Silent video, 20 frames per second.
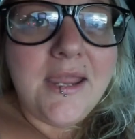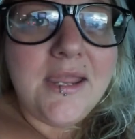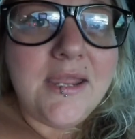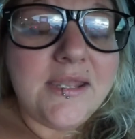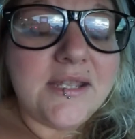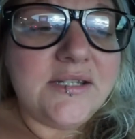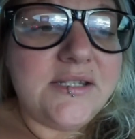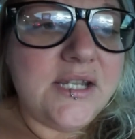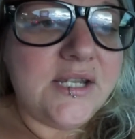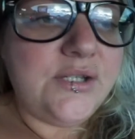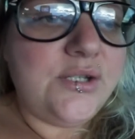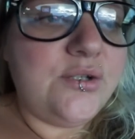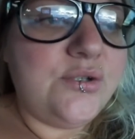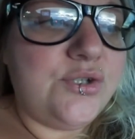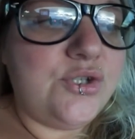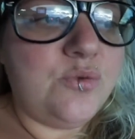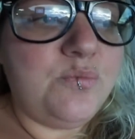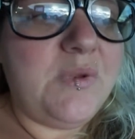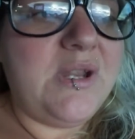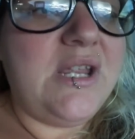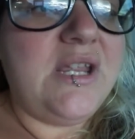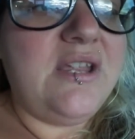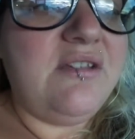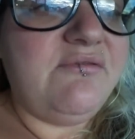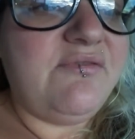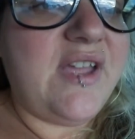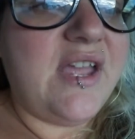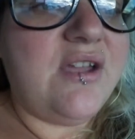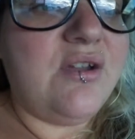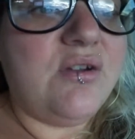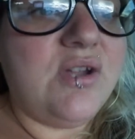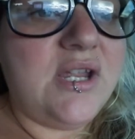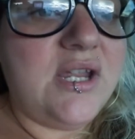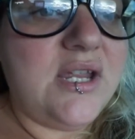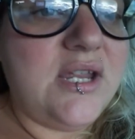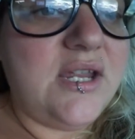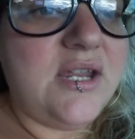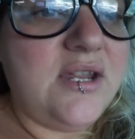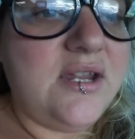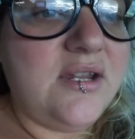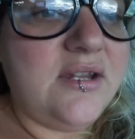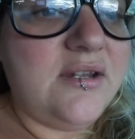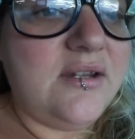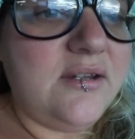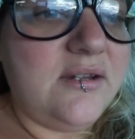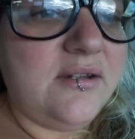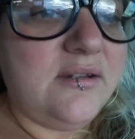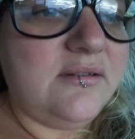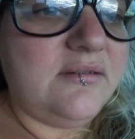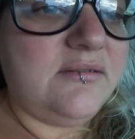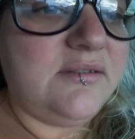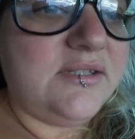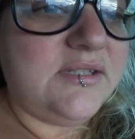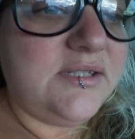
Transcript: he continued to be very